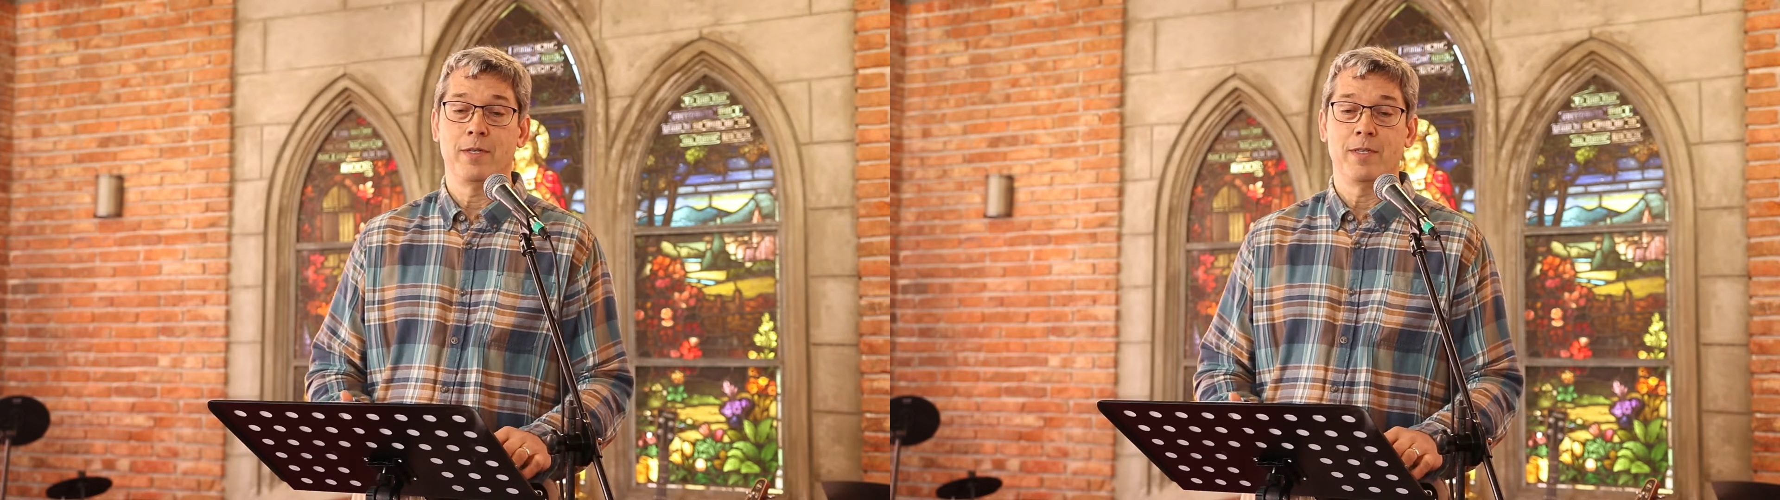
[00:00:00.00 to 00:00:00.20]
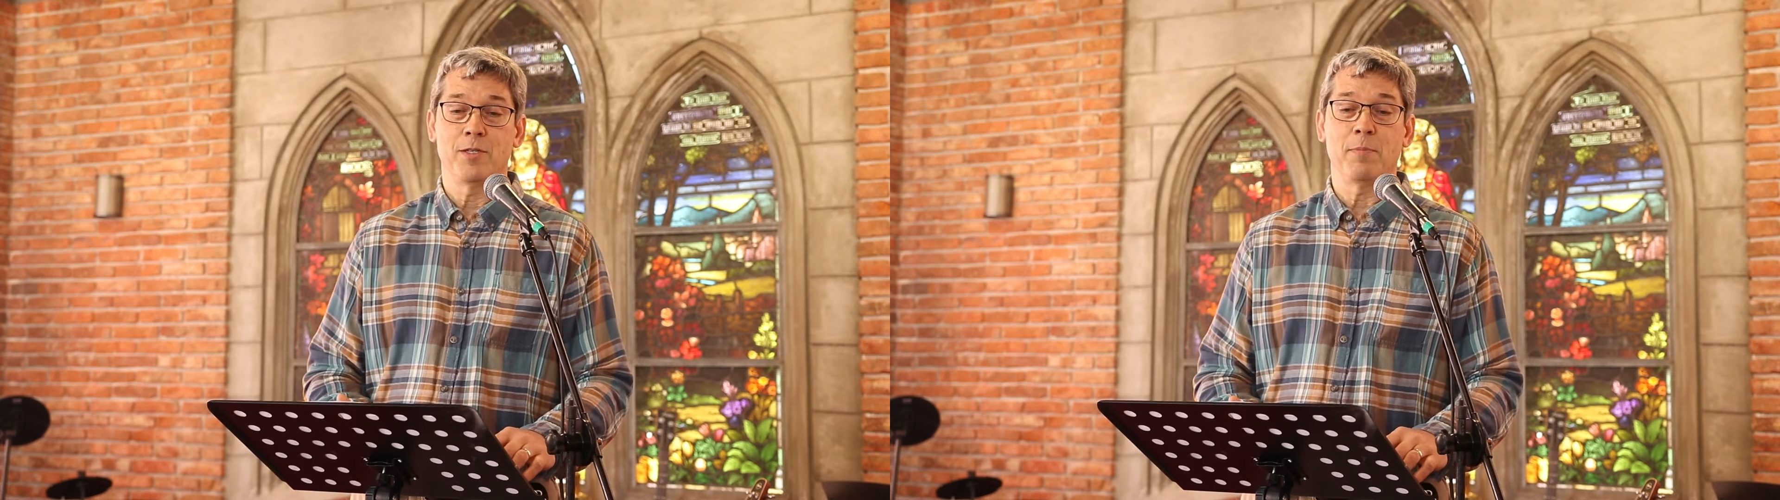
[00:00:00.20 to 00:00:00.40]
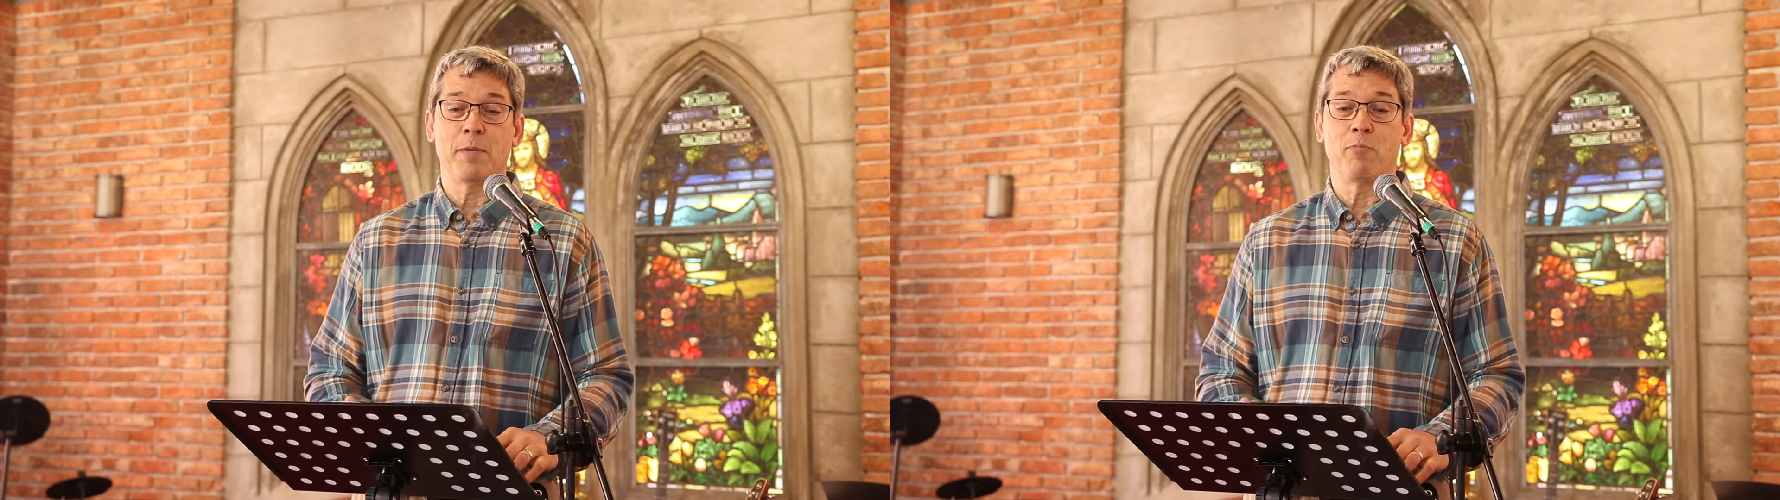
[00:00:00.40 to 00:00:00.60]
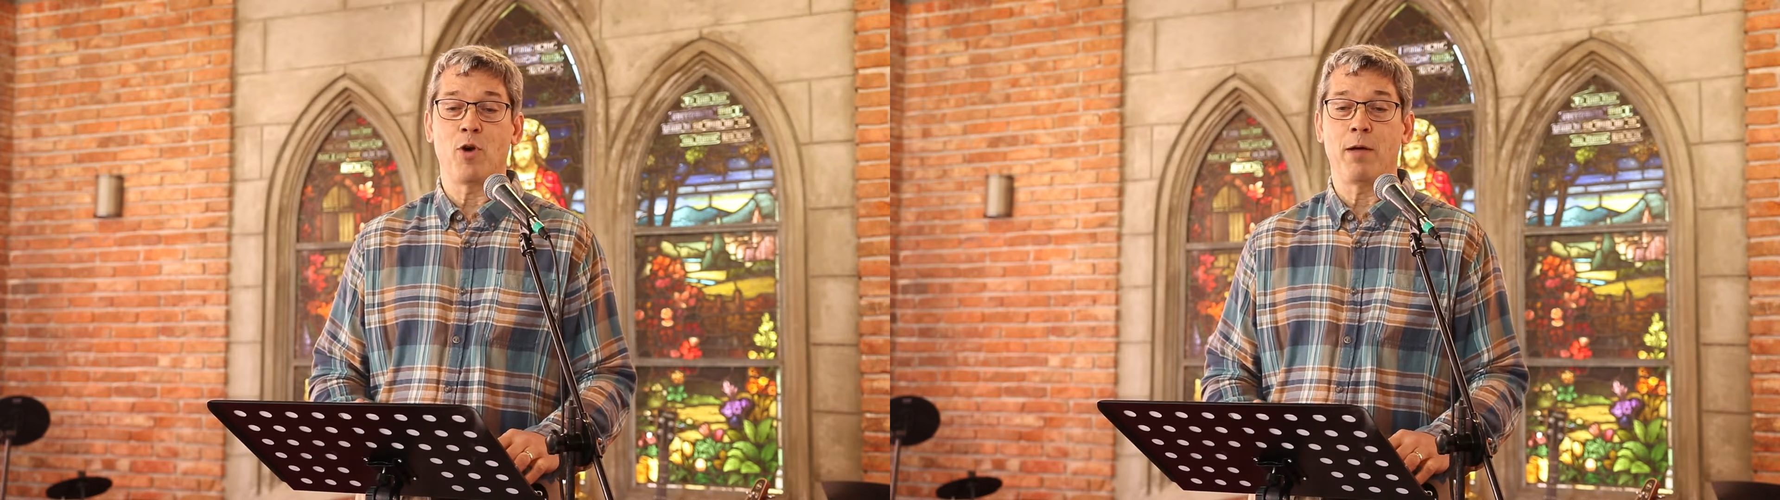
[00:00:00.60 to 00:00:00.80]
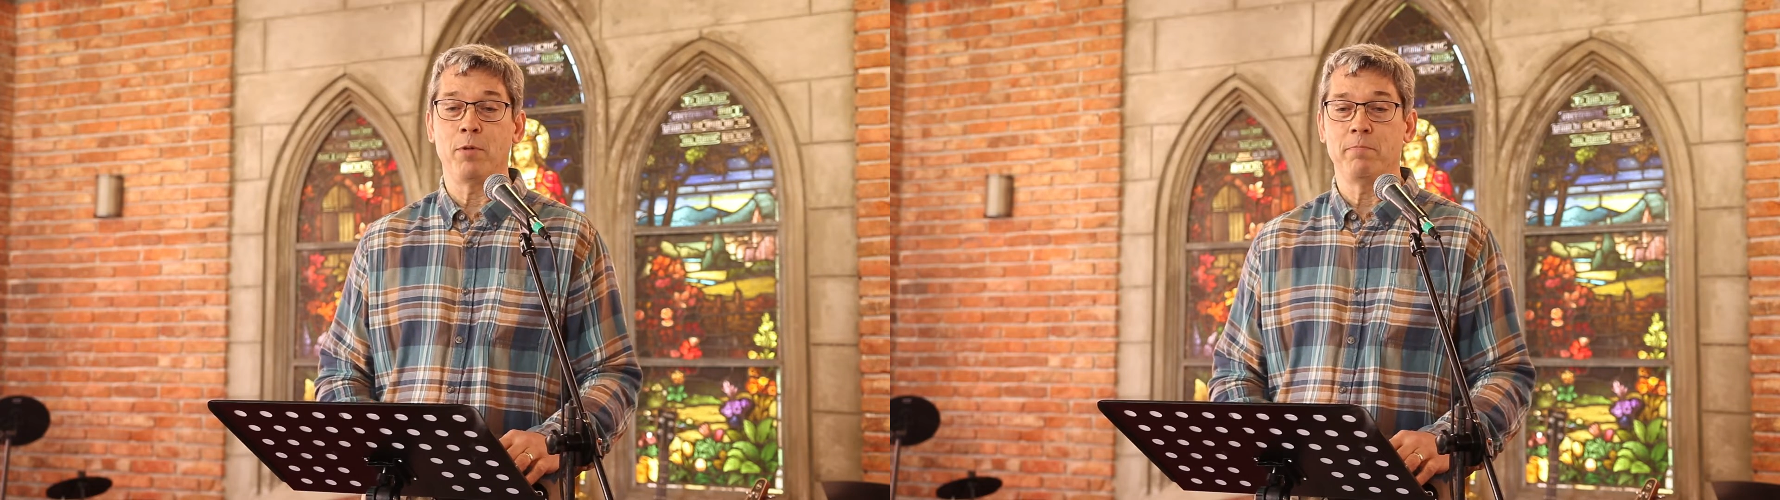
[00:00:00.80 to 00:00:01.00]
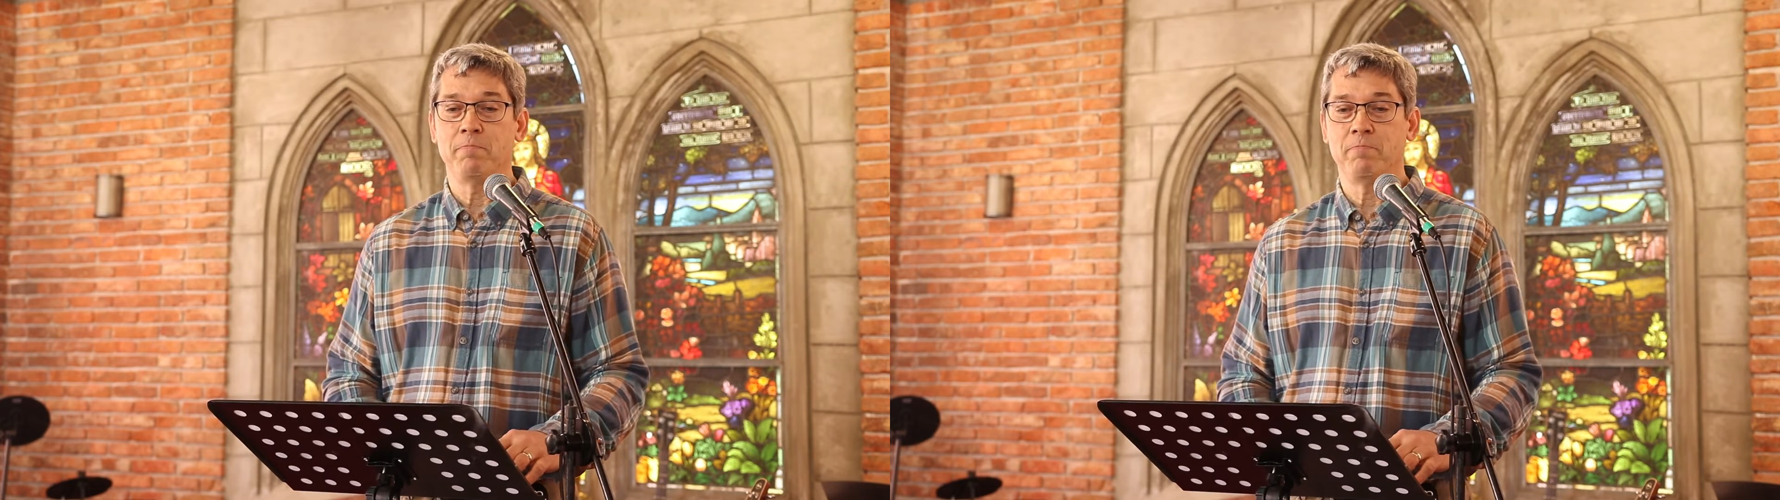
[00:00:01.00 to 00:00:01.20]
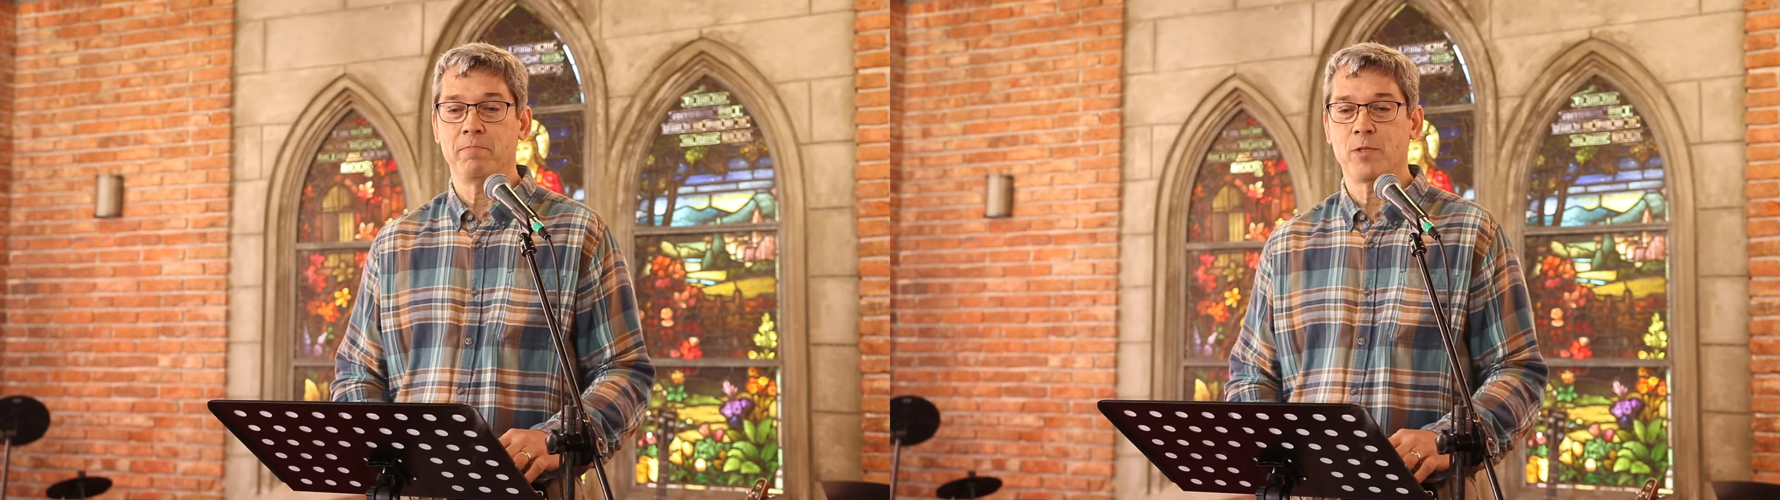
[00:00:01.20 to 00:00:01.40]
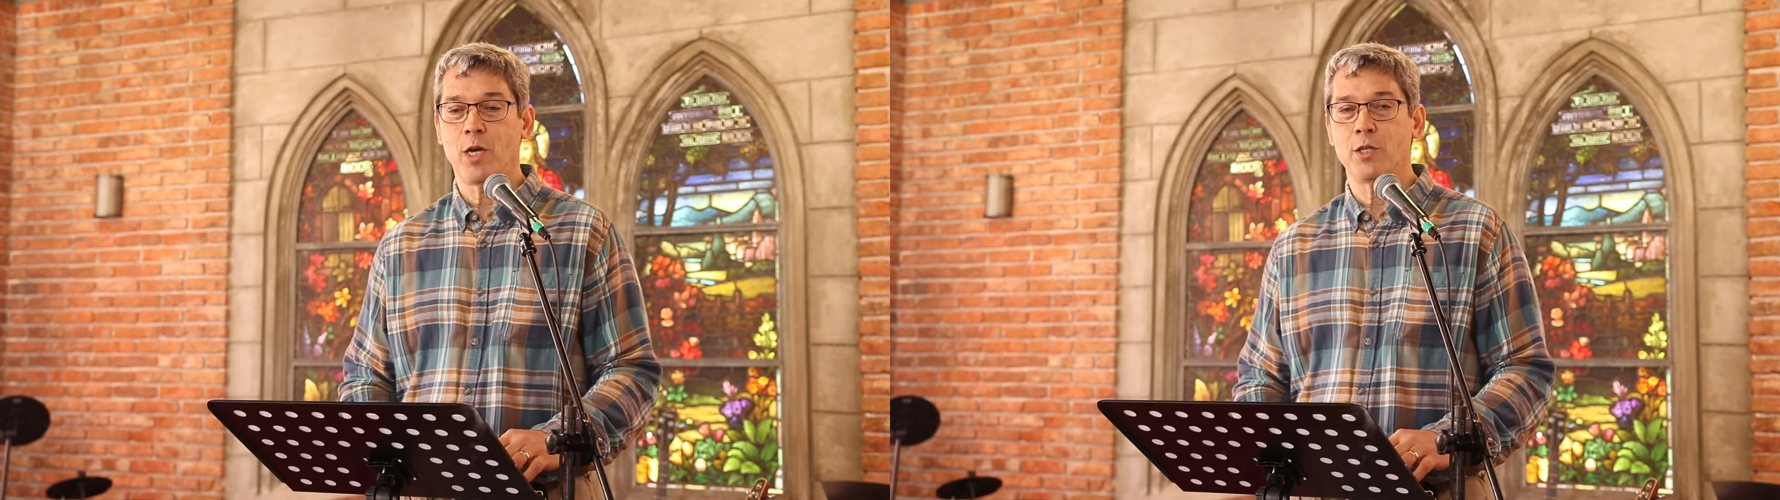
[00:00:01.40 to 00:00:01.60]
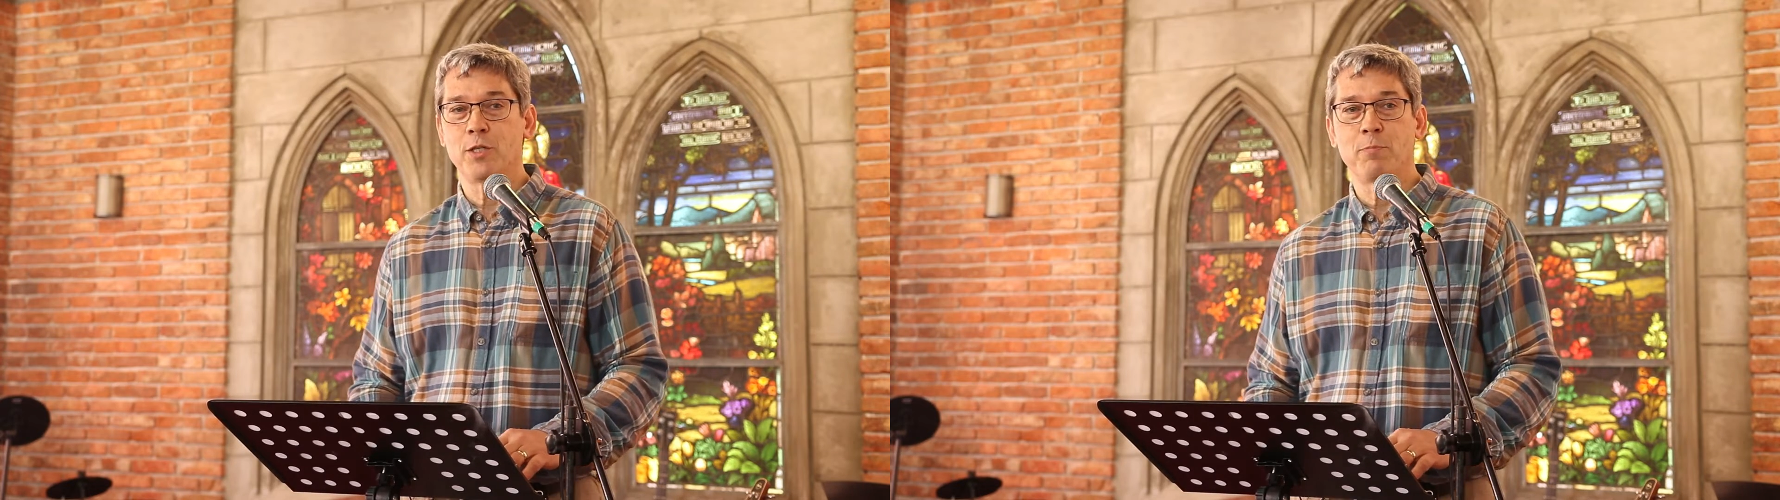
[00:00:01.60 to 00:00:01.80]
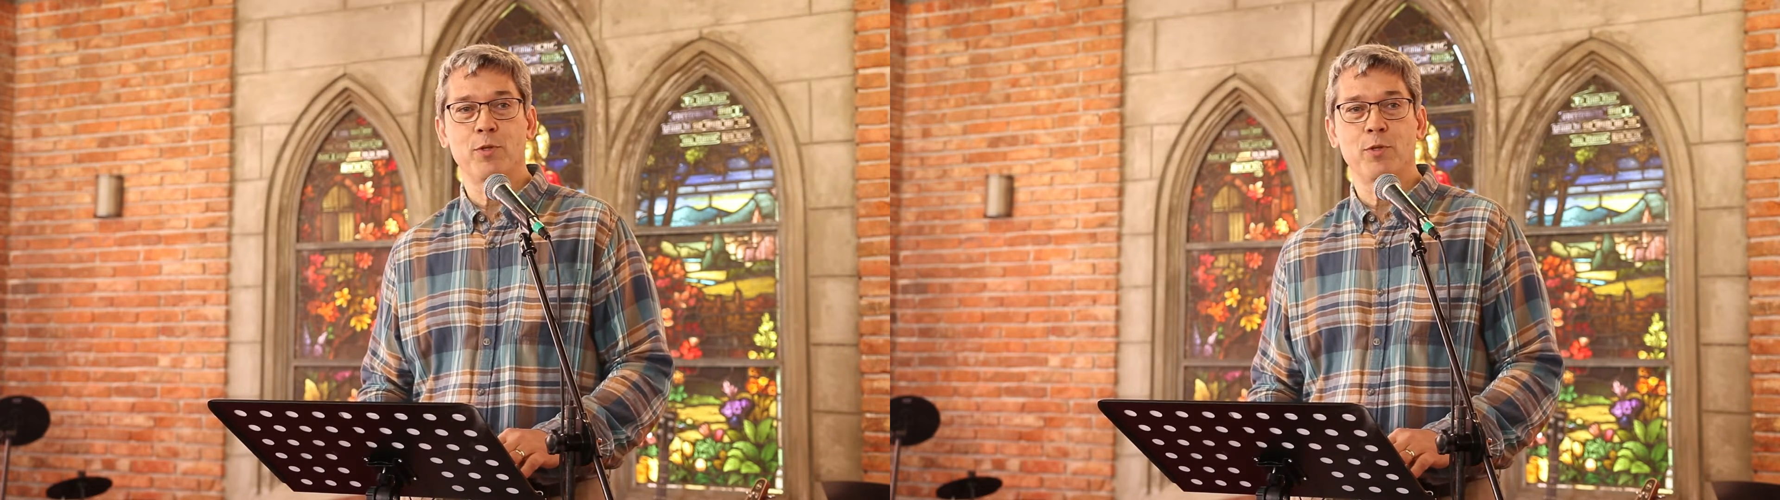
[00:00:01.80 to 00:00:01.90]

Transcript: It's a big problem, so I'll just